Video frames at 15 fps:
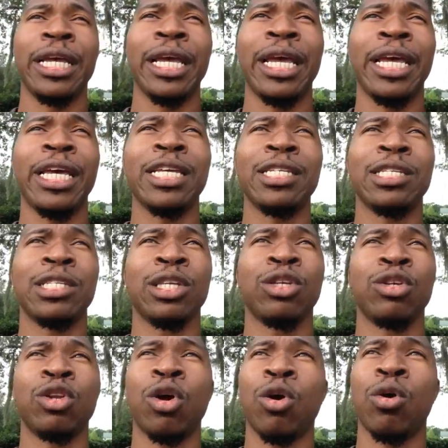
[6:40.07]
is,
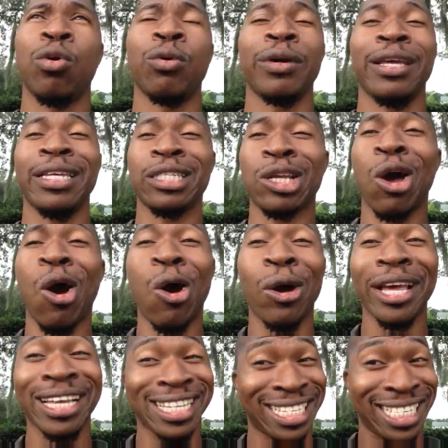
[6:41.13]
you know, it's called
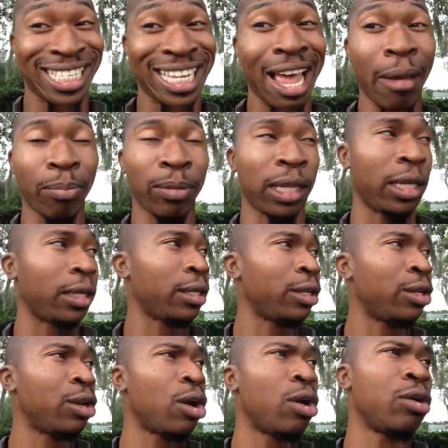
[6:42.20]
accepting,
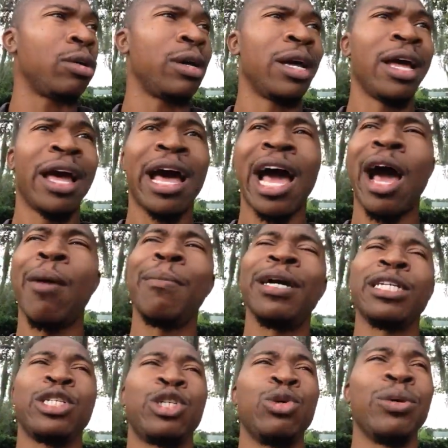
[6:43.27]
you know. How
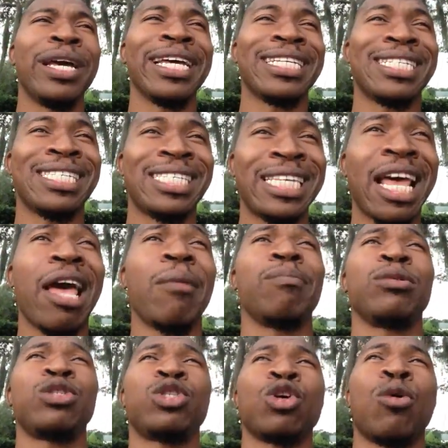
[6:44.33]
much you
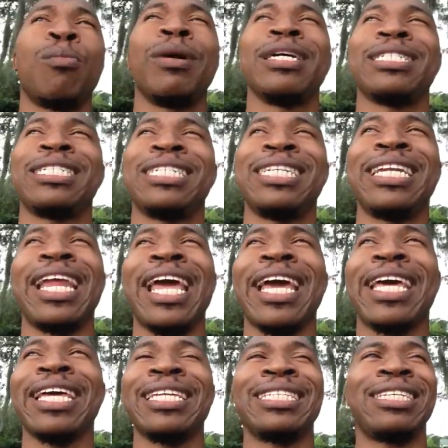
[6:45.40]
accept so much
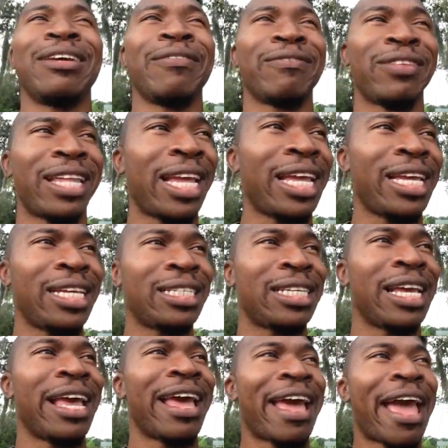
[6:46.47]
negative things
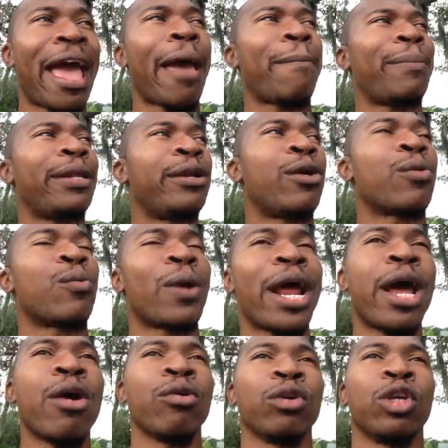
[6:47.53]
happen
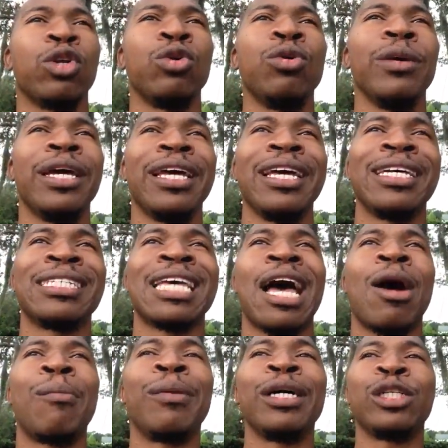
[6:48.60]
around you is
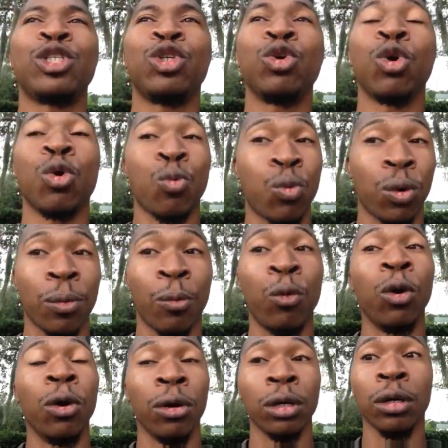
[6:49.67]
how much you
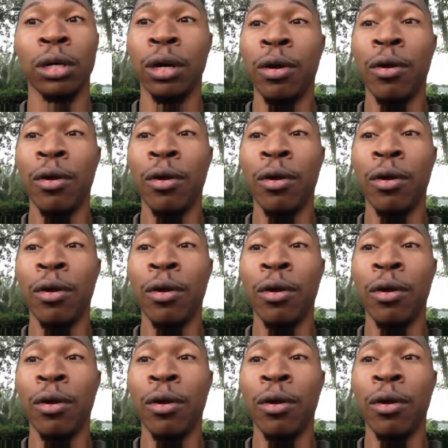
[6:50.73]
will